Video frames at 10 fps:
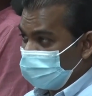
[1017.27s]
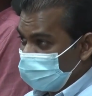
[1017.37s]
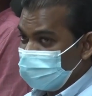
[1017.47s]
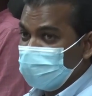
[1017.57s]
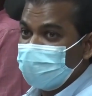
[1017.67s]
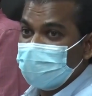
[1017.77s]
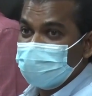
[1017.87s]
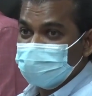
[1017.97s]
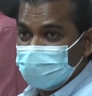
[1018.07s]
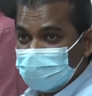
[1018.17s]
So this new
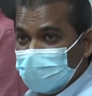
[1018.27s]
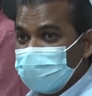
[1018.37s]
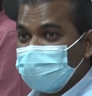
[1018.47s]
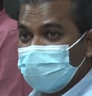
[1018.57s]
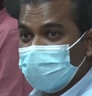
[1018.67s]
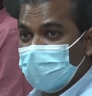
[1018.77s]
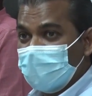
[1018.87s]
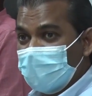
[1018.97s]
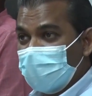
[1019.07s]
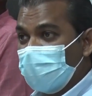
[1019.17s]
building is going to also
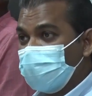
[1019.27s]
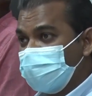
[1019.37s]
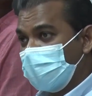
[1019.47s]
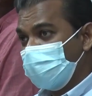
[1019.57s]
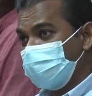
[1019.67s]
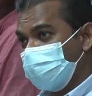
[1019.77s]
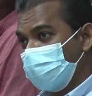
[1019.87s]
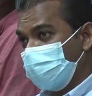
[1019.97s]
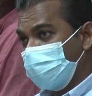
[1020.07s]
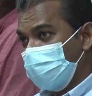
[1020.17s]
house a
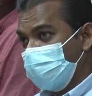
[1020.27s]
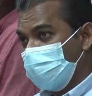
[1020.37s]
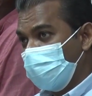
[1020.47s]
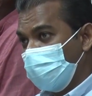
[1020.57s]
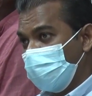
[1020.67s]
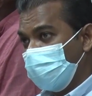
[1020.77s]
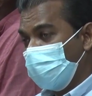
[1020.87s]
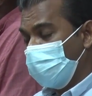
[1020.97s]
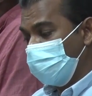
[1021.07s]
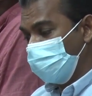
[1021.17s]
duty-free bond.